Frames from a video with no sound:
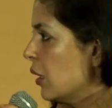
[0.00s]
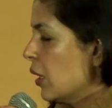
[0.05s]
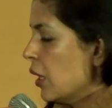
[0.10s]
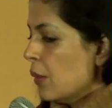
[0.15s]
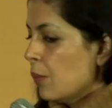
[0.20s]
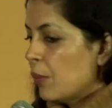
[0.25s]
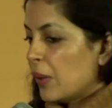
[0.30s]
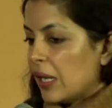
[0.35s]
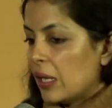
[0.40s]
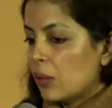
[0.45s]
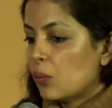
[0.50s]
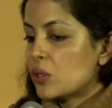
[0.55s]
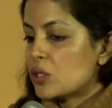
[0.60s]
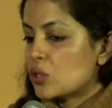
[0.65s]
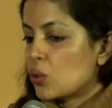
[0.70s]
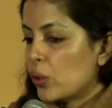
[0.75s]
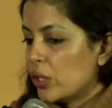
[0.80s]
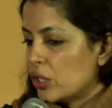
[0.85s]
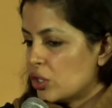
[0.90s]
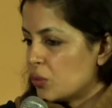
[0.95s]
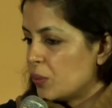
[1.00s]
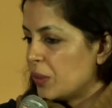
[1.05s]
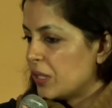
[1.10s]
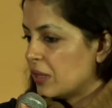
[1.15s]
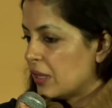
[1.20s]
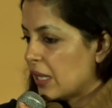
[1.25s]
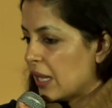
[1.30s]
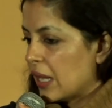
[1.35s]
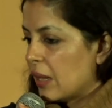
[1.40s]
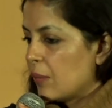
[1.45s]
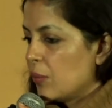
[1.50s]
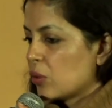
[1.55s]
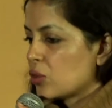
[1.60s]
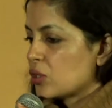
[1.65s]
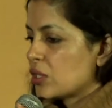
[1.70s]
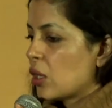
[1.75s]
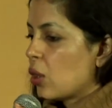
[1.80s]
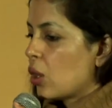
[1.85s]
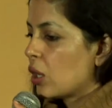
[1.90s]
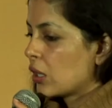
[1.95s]
but it was going to be there
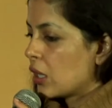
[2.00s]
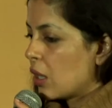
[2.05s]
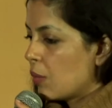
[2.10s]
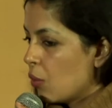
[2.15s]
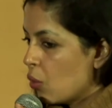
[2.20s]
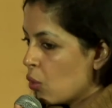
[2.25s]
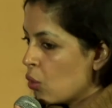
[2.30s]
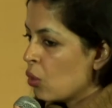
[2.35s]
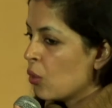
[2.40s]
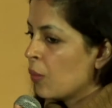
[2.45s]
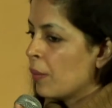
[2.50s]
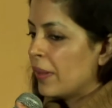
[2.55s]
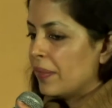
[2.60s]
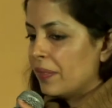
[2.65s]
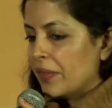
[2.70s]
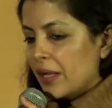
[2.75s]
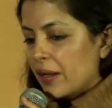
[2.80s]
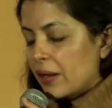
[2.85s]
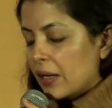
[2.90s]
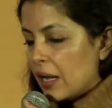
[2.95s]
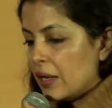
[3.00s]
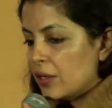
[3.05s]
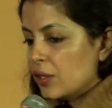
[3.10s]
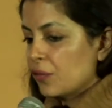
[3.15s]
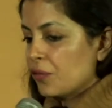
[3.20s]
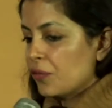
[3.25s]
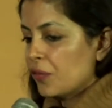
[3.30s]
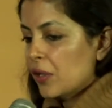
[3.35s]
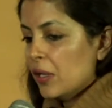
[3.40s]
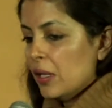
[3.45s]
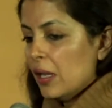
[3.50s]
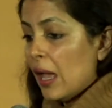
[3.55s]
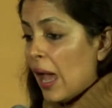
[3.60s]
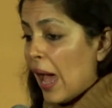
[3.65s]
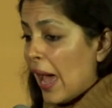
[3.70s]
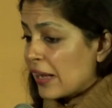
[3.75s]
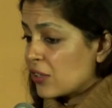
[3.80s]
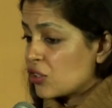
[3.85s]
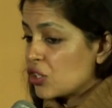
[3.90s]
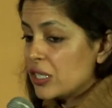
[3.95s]
because they all come home and they're kind of
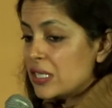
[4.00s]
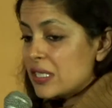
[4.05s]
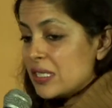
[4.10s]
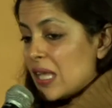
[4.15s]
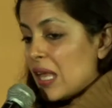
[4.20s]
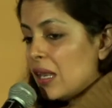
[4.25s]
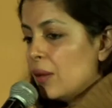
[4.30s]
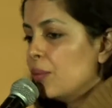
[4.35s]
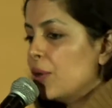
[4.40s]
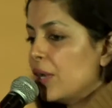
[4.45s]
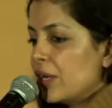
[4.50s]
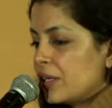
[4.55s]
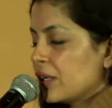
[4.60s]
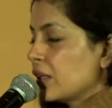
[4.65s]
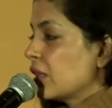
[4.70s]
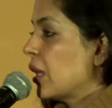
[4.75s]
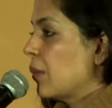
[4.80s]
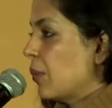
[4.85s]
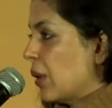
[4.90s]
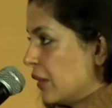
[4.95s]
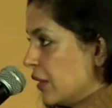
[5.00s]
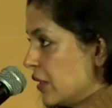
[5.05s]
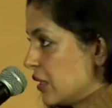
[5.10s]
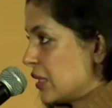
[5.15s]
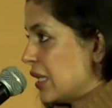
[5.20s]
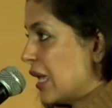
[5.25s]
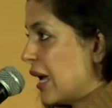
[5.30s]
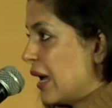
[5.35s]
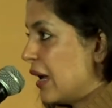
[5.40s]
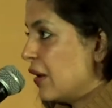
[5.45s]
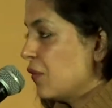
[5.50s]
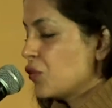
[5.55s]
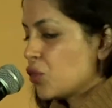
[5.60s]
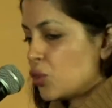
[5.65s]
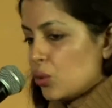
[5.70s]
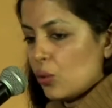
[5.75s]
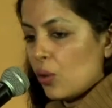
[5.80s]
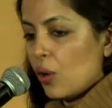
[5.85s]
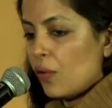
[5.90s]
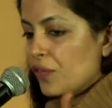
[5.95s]
actually celebrating their mother's life.
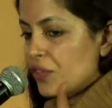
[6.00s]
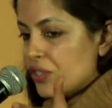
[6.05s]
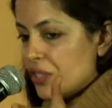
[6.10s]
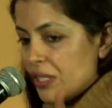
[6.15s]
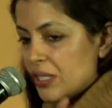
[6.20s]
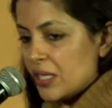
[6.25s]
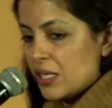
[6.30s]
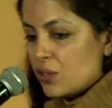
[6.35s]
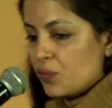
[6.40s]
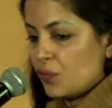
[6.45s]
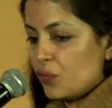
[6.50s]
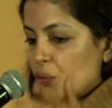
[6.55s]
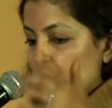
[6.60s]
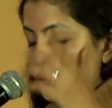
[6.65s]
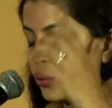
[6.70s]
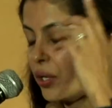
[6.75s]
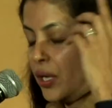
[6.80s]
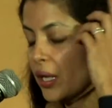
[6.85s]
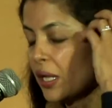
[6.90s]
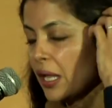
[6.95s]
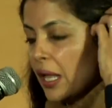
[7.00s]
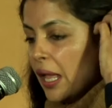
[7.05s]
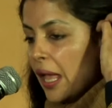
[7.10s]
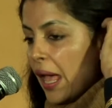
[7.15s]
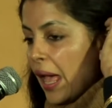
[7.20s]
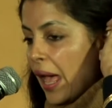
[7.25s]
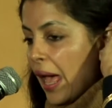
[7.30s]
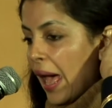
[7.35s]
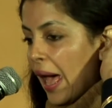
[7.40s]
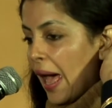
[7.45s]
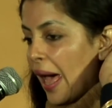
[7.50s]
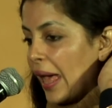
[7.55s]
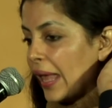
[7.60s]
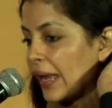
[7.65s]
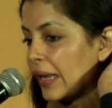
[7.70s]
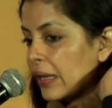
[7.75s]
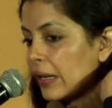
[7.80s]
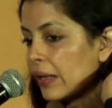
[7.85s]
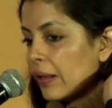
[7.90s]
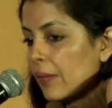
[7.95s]
So obviously there's food.
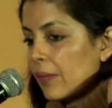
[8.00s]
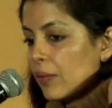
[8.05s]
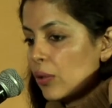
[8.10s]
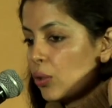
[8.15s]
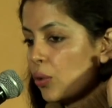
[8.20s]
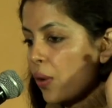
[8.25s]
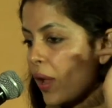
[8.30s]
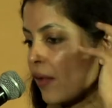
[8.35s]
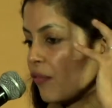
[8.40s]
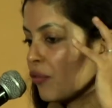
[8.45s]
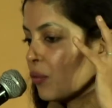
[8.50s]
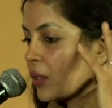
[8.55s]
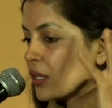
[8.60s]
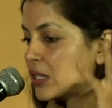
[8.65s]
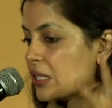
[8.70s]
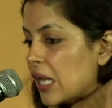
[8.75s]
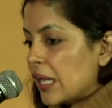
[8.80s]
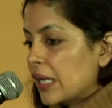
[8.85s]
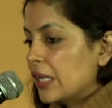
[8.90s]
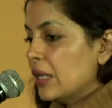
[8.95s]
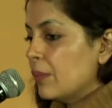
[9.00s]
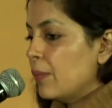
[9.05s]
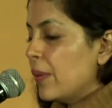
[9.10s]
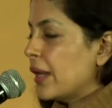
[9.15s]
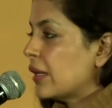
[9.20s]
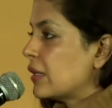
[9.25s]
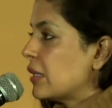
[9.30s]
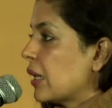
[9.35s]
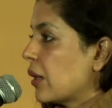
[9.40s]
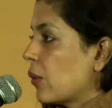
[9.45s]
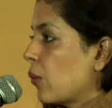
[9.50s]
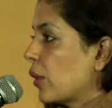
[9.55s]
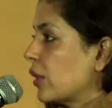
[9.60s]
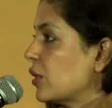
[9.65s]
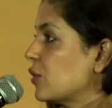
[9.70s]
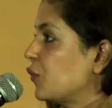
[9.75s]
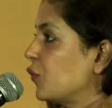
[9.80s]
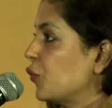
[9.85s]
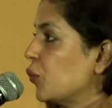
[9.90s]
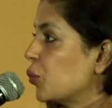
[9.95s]
And you know, everyone started debating what
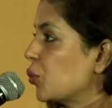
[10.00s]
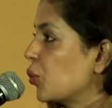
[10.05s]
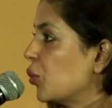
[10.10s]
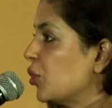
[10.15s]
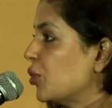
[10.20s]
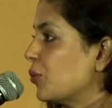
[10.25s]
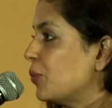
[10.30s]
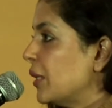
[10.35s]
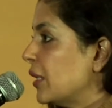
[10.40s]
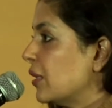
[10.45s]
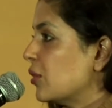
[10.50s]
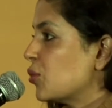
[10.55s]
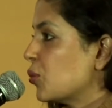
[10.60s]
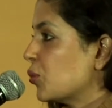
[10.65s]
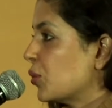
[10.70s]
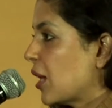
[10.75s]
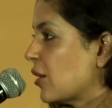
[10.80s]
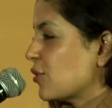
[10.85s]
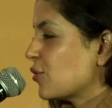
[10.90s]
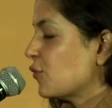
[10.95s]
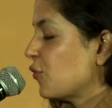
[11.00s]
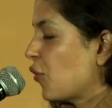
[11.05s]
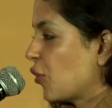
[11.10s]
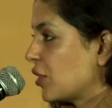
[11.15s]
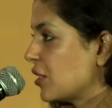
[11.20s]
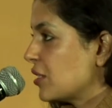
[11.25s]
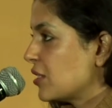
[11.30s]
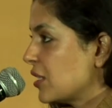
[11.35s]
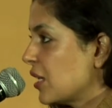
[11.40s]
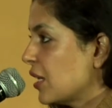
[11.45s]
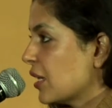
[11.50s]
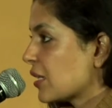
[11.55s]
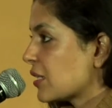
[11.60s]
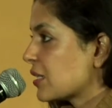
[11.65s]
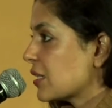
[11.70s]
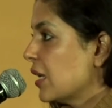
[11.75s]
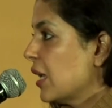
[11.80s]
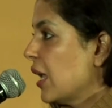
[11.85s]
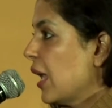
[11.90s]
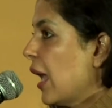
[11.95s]
is food going to be in
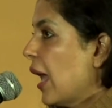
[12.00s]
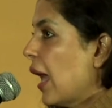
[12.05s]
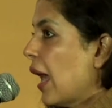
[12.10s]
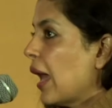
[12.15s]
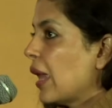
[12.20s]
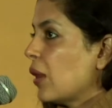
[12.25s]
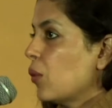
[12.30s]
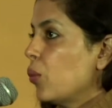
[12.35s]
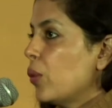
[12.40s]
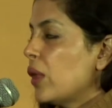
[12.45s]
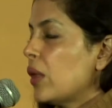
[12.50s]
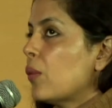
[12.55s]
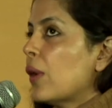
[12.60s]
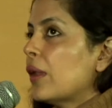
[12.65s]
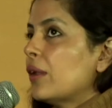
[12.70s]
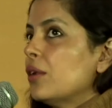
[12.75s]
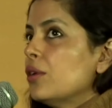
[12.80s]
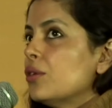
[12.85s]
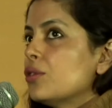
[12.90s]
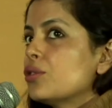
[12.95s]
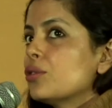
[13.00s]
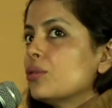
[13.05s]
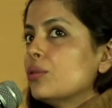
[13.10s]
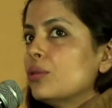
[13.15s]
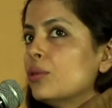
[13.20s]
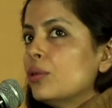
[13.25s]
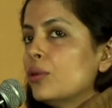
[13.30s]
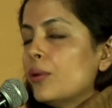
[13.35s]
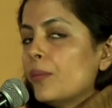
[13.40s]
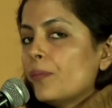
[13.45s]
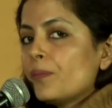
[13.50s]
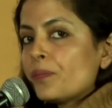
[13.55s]
2046. And we went into